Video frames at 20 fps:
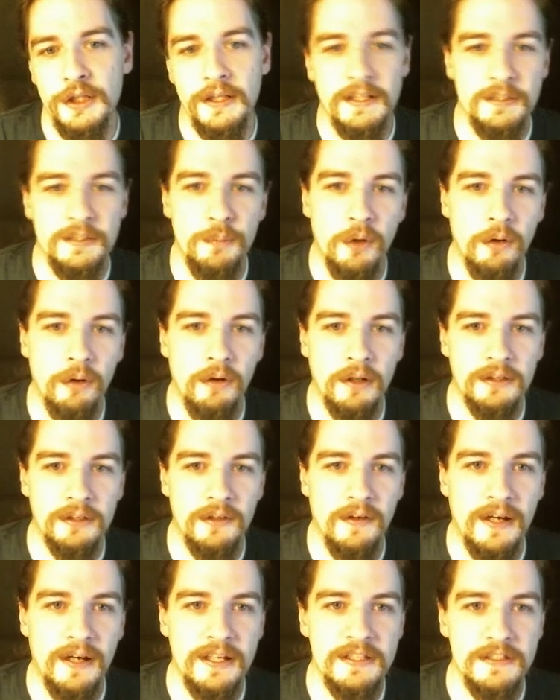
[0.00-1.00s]
It's more along the
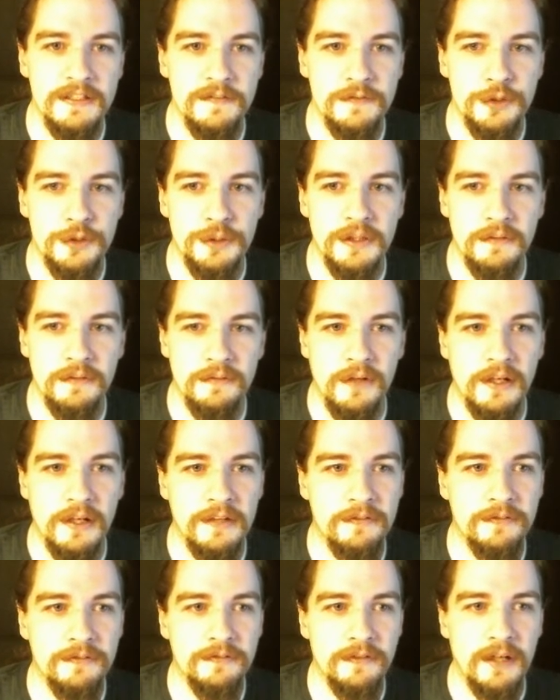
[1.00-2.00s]
lines of Tree of
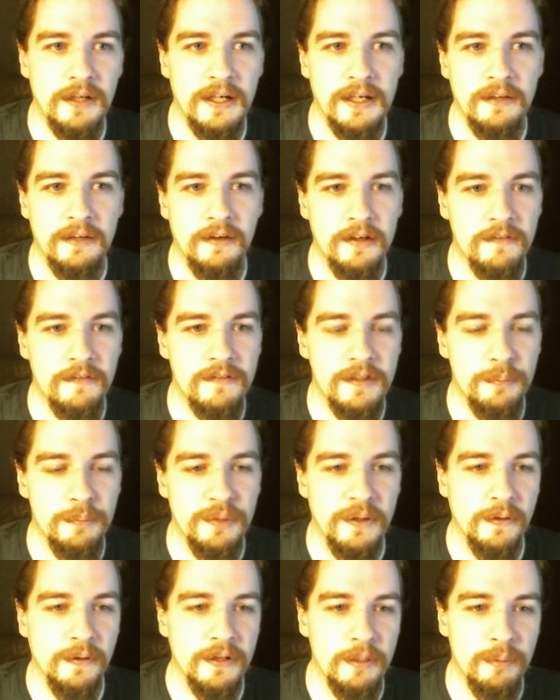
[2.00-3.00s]
Life and Light of the
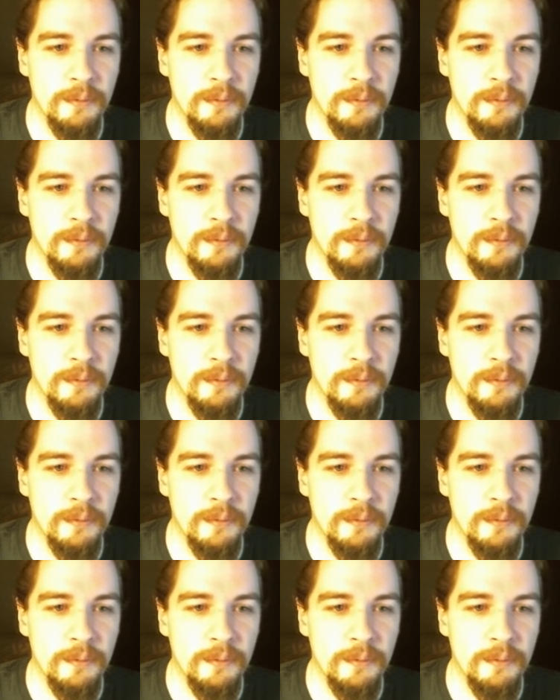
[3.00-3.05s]
Empyrean,